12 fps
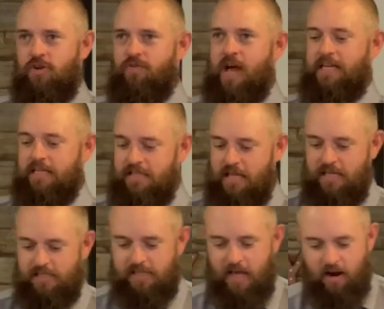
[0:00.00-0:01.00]
In fact, he says
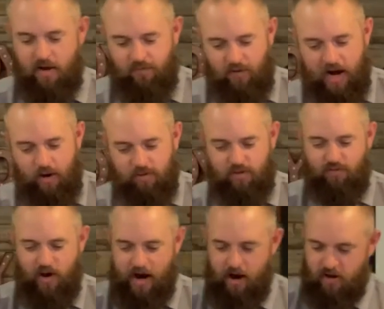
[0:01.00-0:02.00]
it's set on fire with the
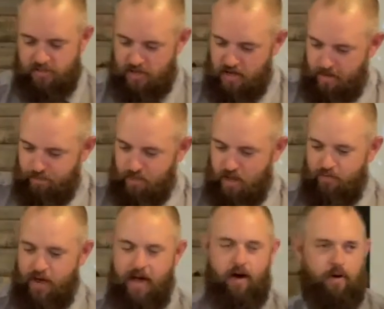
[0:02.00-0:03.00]
fires of
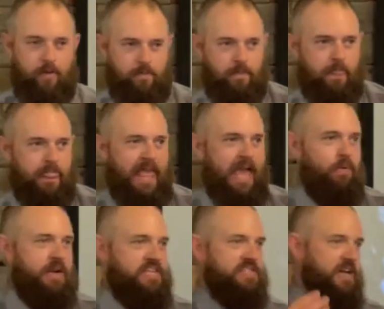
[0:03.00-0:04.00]
hell. And
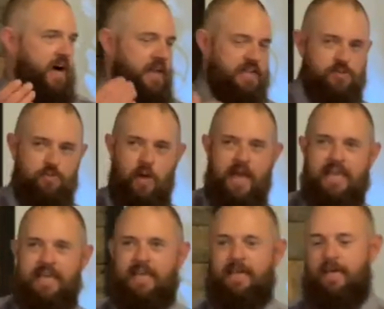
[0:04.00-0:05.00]
when he's done
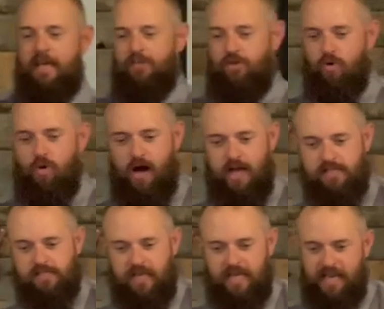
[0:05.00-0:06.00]
explaining to
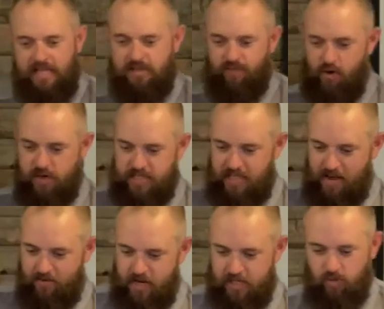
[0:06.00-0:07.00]
us, he gets to verse
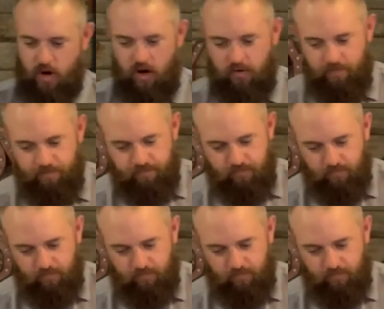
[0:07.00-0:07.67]
11 and 12.